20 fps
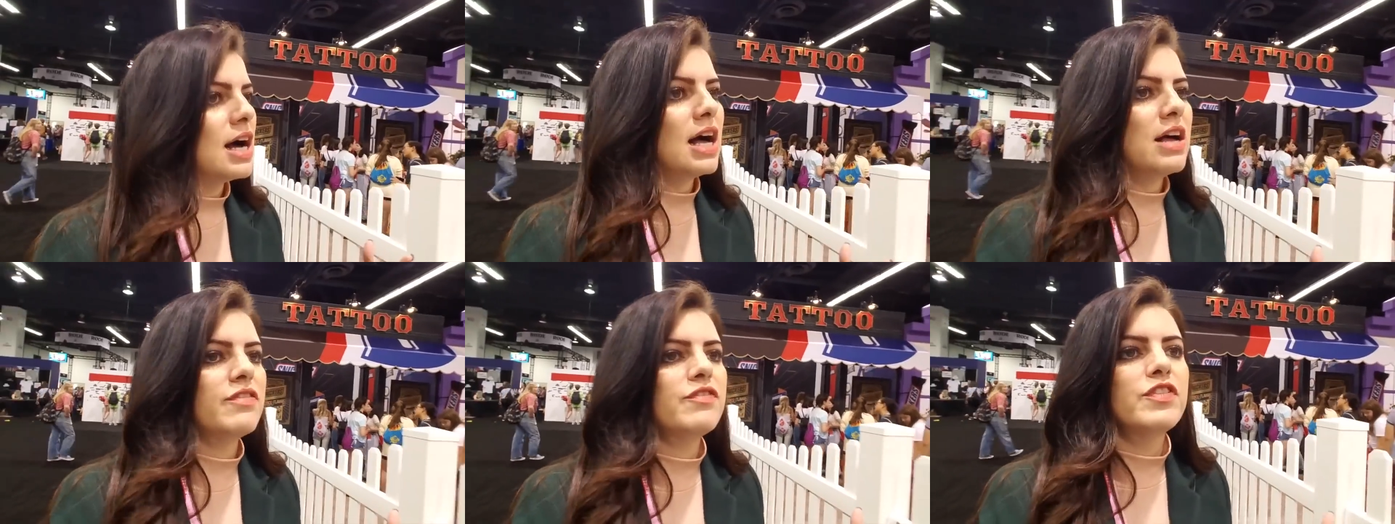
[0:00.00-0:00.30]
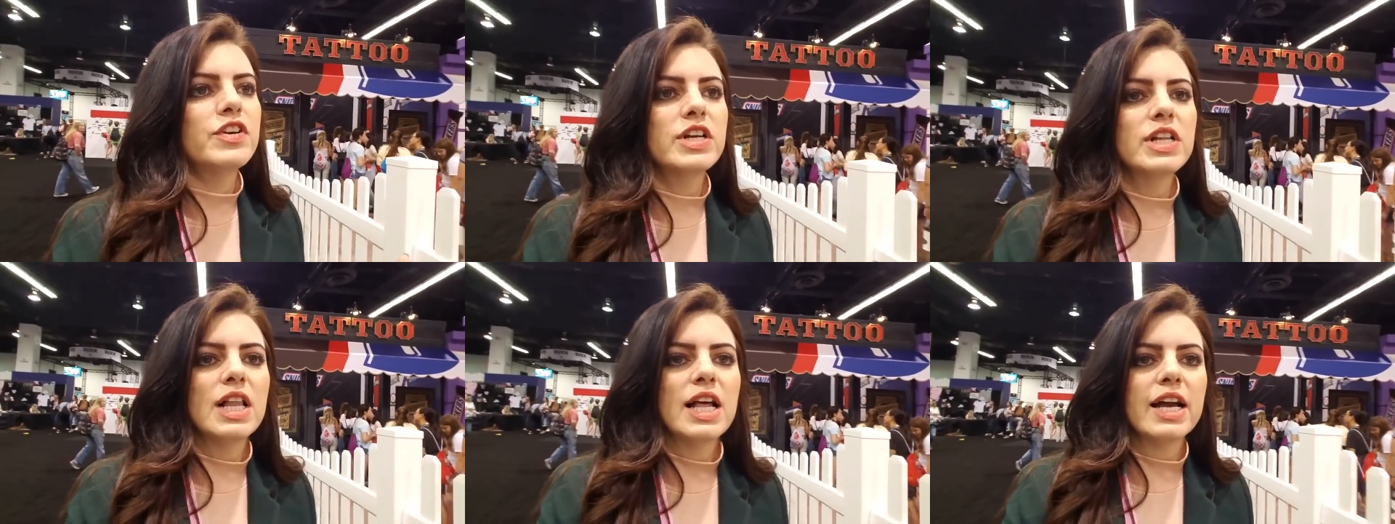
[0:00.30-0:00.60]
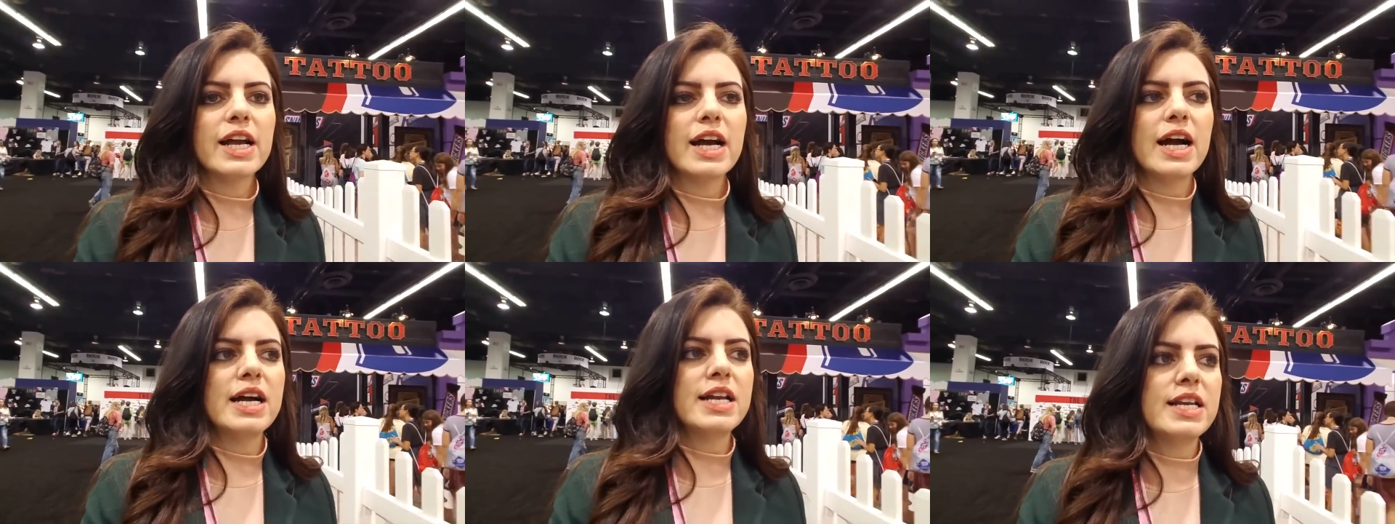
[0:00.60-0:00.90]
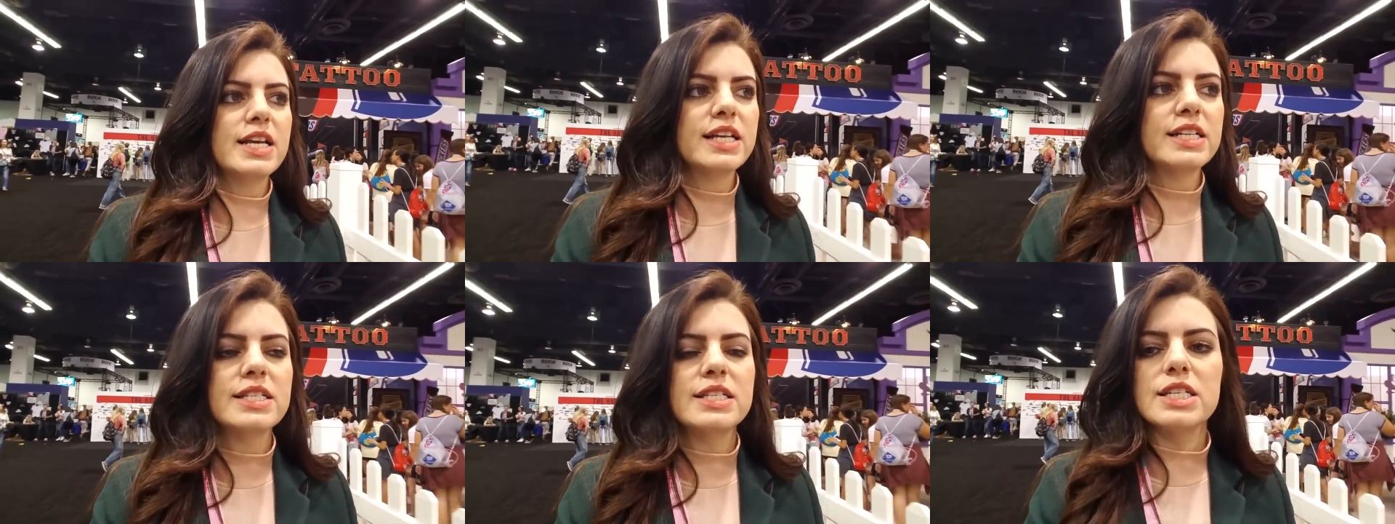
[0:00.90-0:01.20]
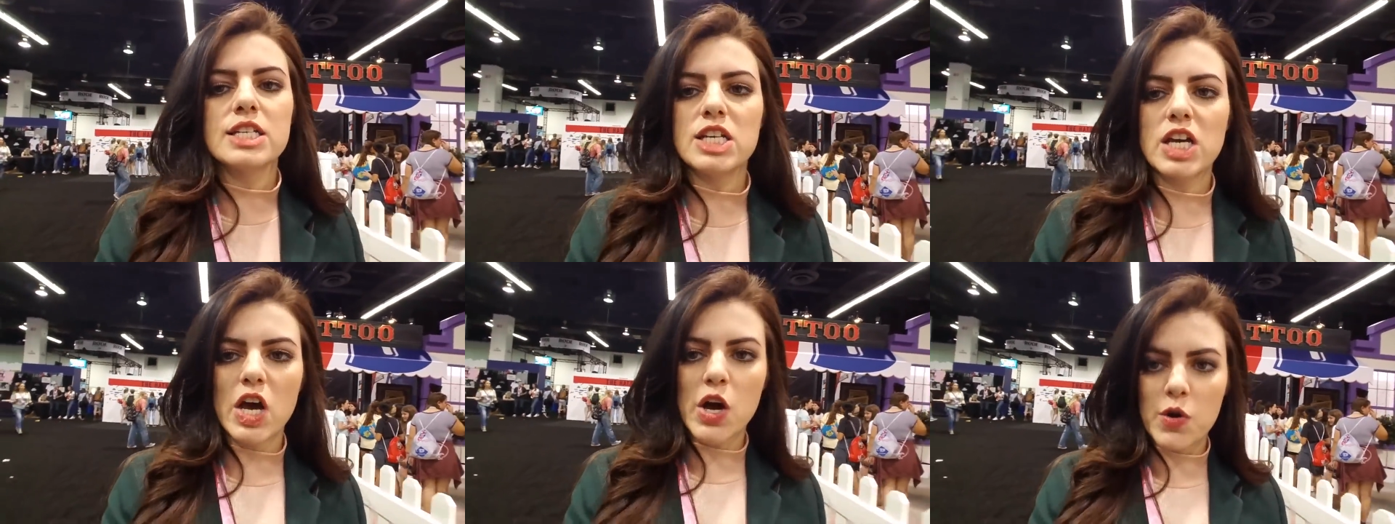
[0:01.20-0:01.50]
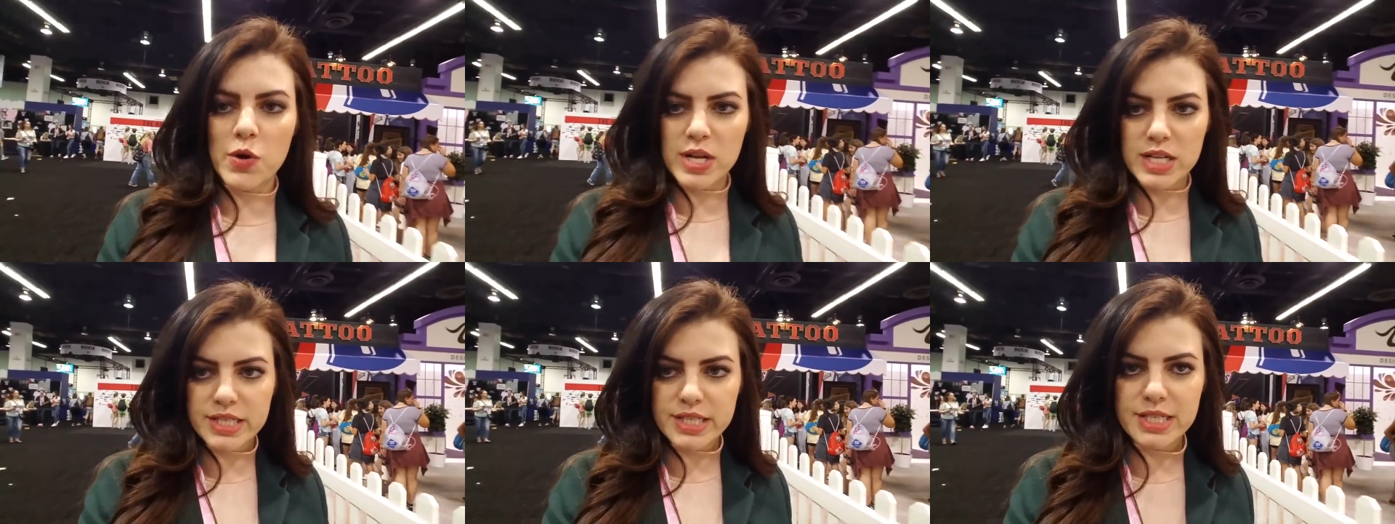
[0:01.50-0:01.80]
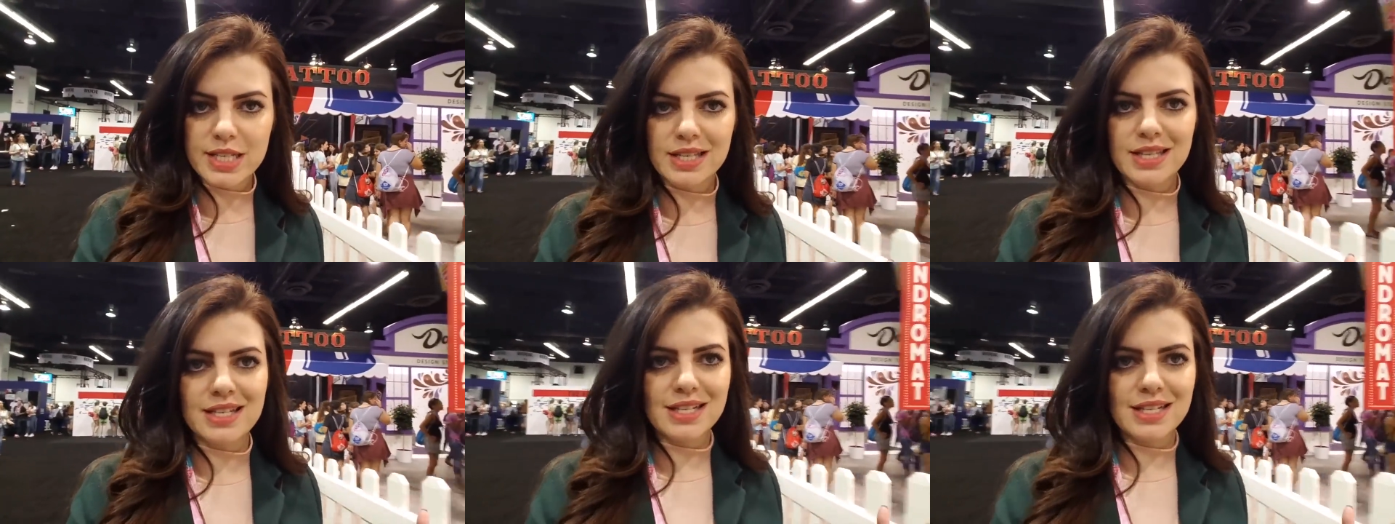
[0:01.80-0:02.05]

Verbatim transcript: I feel like I need to go into